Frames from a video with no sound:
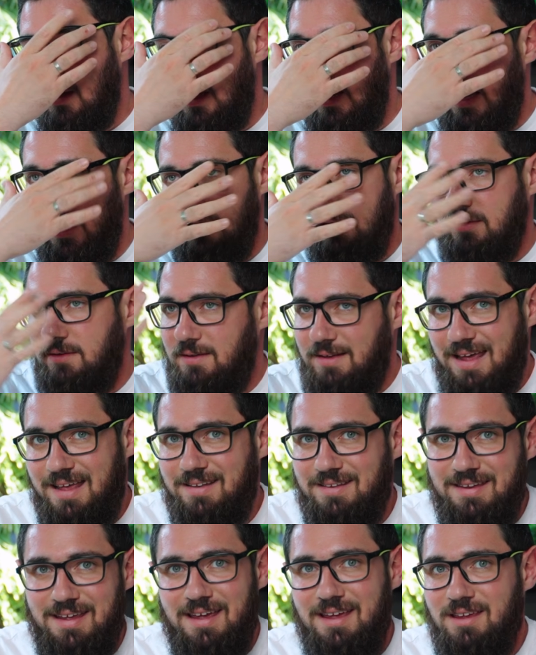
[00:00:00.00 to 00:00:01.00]
and
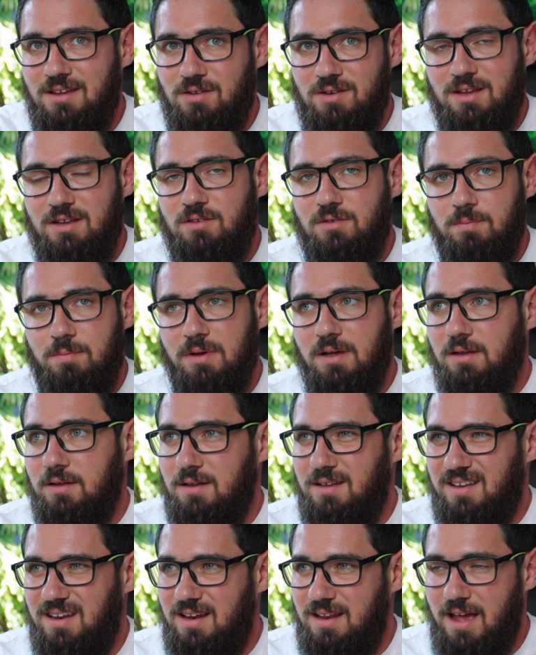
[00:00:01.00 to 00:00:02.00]
that day you need to build
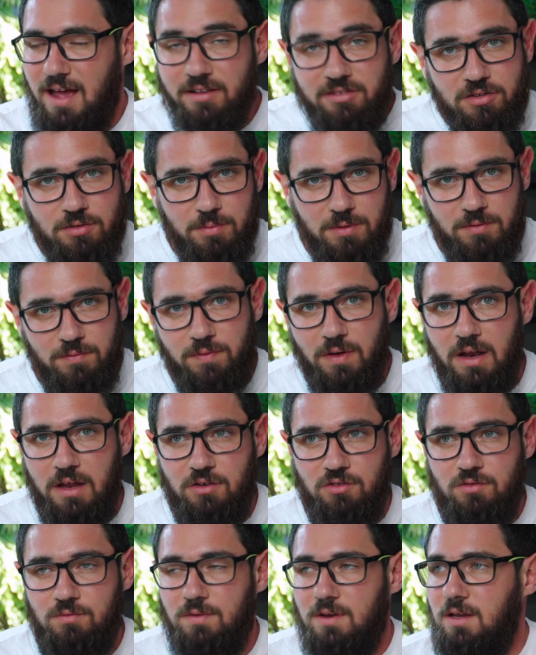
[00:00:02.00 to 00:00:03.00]
it, and it has to be
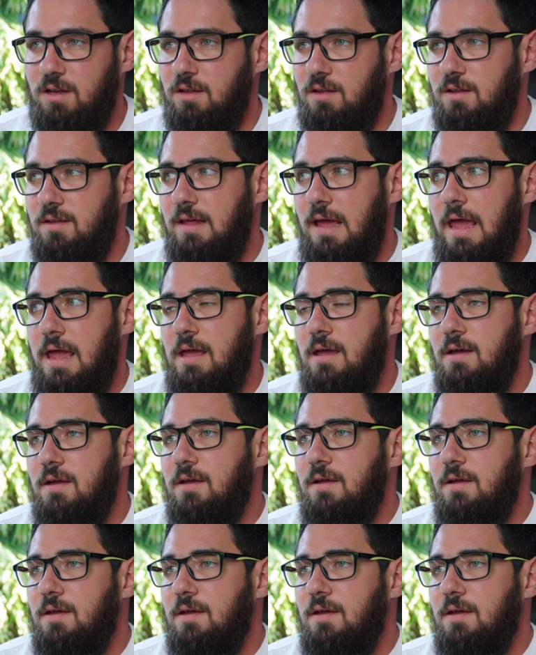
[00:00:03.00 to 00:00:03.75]
finished within the day.